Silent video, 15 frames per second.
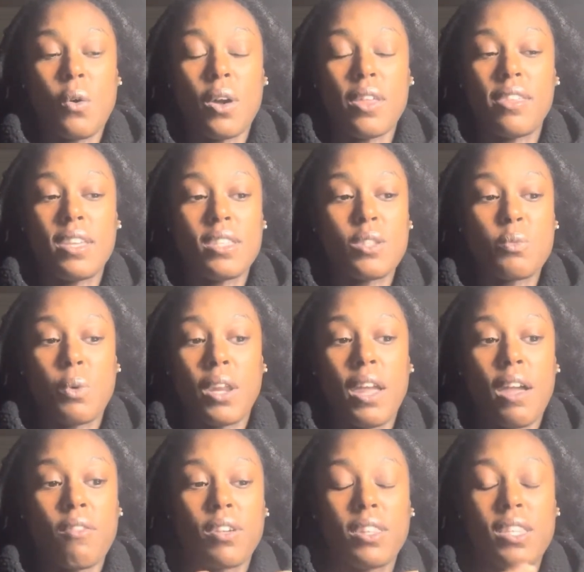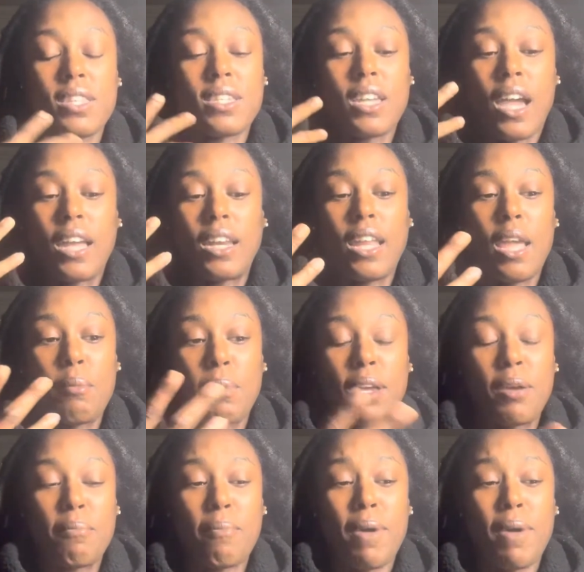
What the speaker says: or this whatever, this dynamic